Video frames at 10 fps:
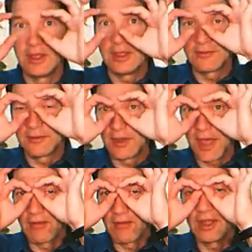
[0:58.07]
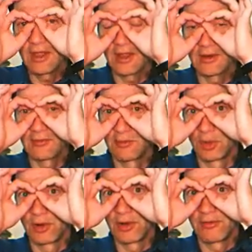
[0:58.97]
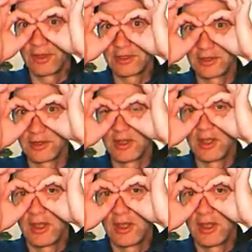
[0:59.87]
if you have any kind of blurry vision,